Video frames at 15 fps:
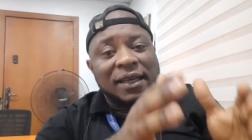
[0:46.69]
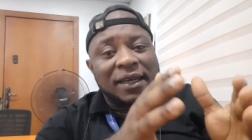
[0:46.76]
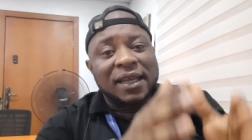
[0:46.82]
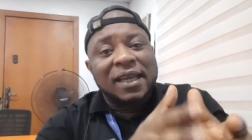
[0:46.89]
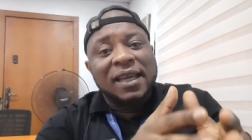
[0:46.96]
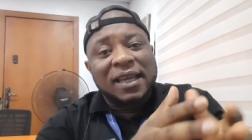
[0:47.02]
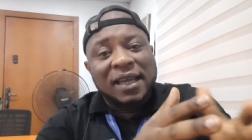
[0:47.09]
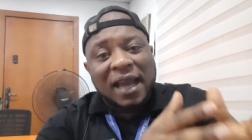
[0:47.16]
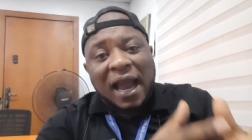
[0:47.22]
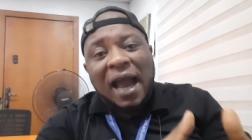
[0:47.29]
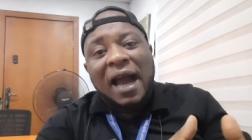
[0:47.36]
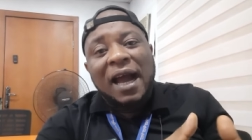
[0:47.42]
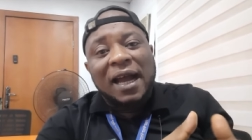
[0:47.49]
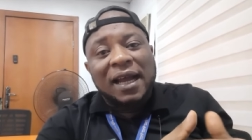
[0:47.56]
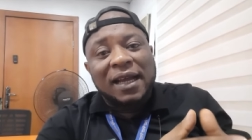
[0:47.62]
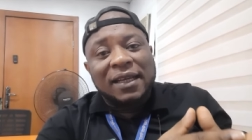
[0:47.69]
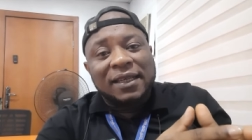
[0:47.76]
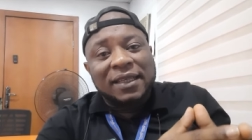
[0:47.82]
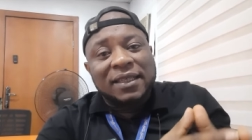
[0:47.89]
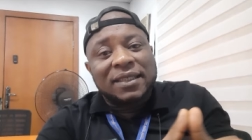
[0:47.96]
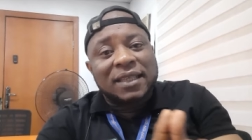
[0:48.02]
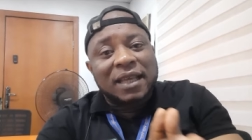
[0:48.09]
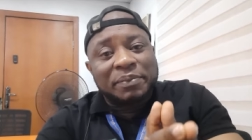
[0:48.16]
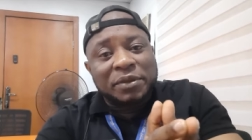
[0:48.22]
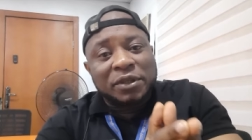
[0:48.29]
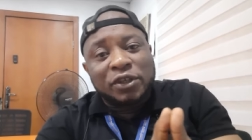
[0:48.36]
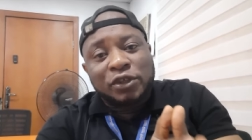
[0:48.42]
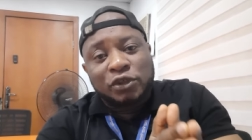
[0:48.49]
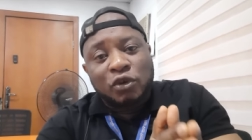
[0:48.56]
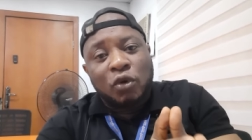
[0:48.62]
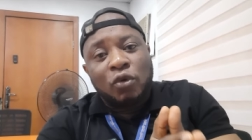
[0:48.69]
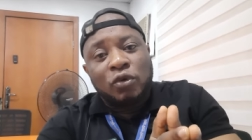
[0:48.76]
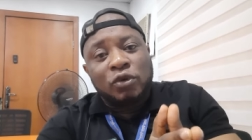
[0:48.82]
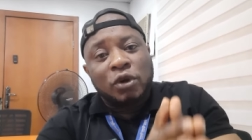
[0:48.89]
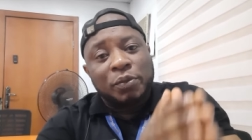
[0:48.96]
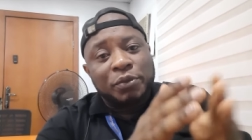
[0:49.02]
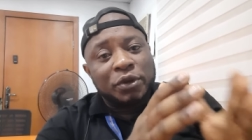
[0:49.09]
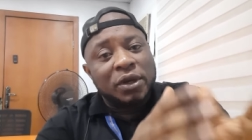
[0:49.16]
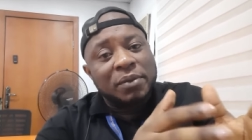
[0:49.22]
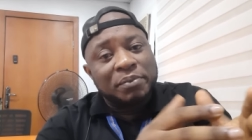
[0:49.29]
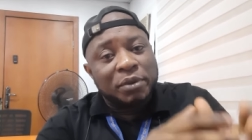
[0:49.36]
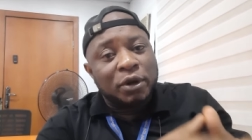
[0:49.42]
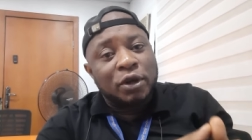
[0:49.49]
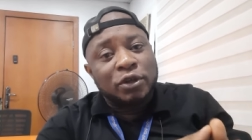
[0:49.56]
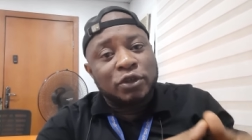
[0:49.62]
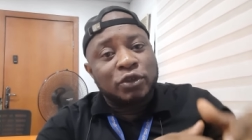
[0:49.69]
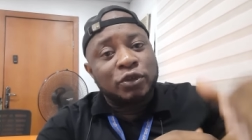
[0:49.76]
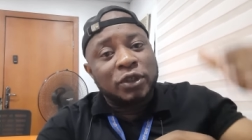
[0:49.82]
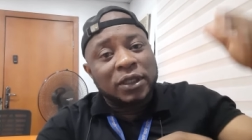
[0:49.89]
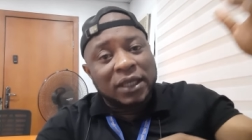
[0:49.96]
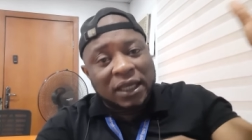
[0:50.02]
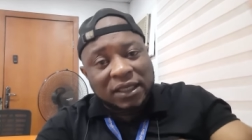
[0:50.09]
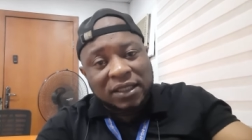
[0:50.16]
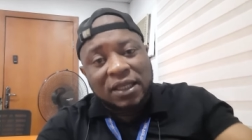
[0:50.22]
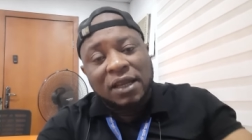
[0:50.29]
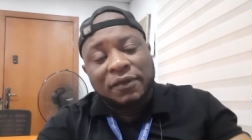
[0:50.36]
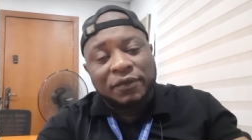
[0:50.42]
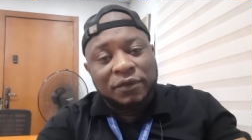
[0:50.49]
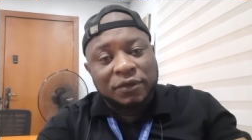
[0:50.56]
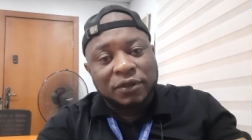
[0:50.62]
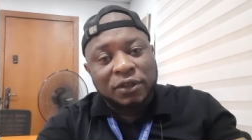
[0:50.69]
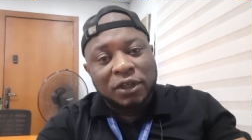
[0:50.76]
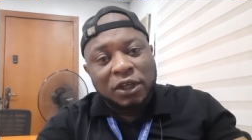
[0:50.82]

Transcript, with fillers: They are the stepping stone, your building blocks to the next level.